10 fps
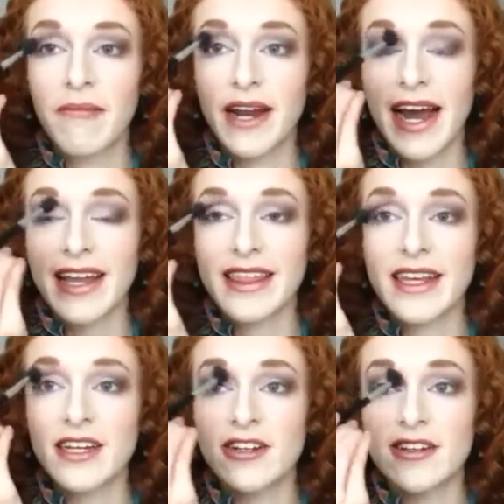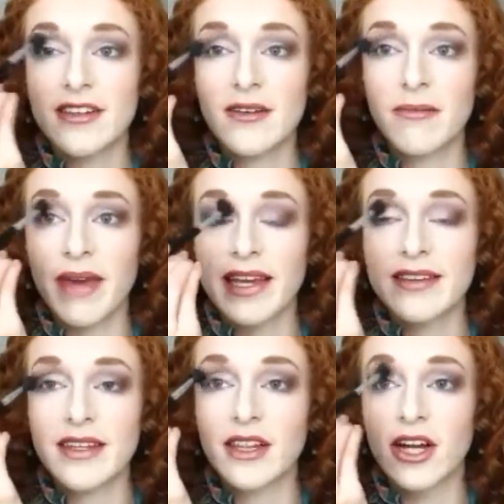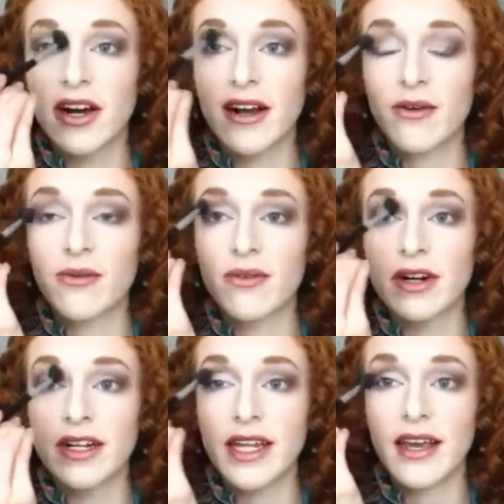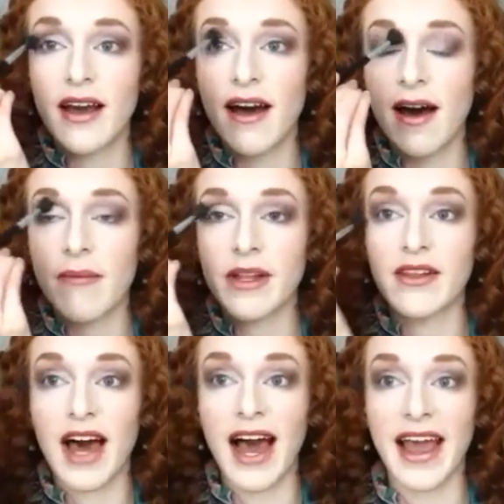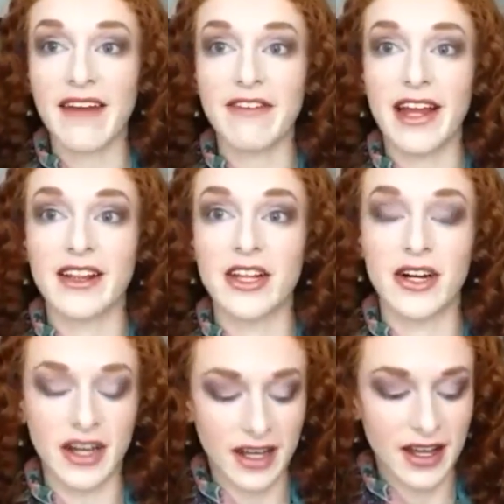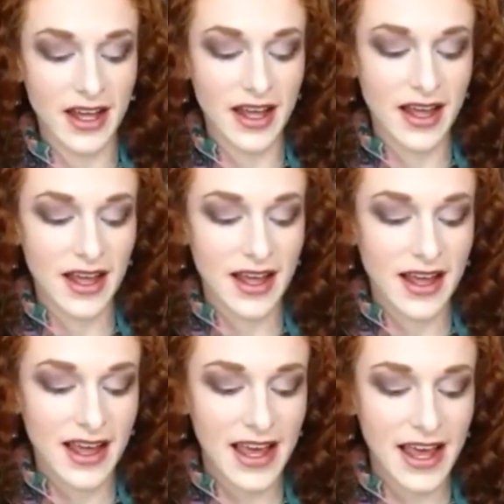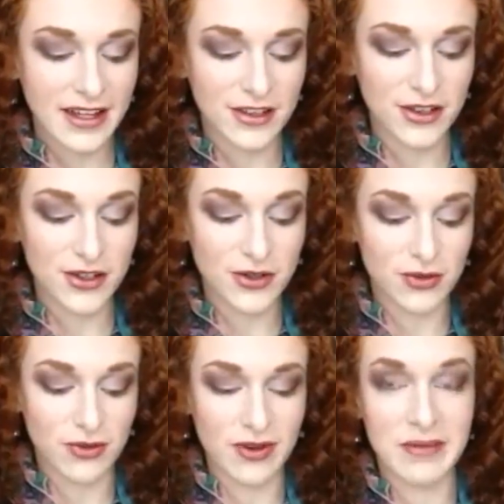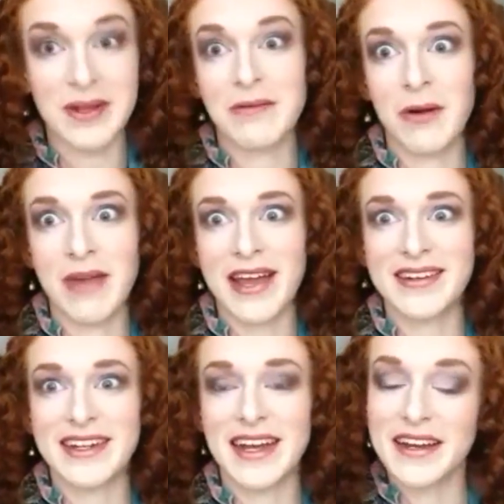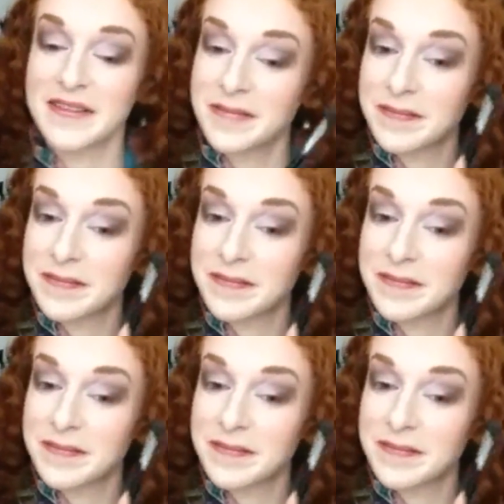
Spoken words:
but I think it just makes the look really come alive and look extremely romantic.